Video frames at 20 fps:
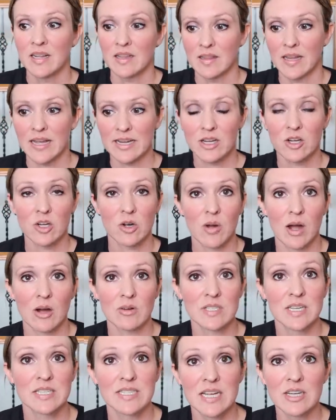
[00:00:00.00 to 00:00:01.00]
like go
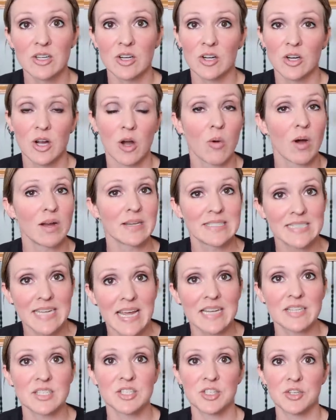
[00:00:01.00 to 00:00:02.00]
out to dinner, go on
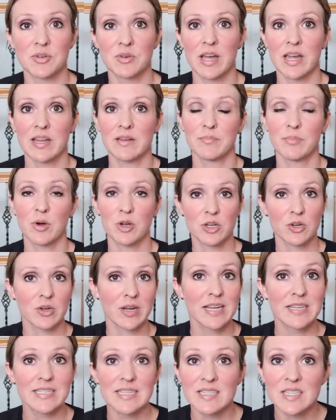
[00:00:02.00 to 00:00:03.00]
dates. You can put your
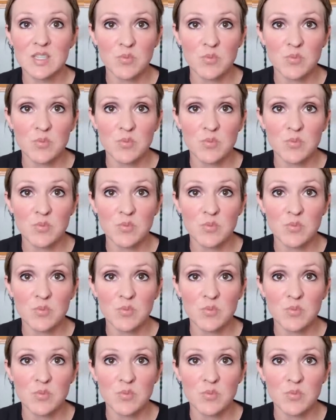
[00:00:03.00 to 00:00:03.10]
kids in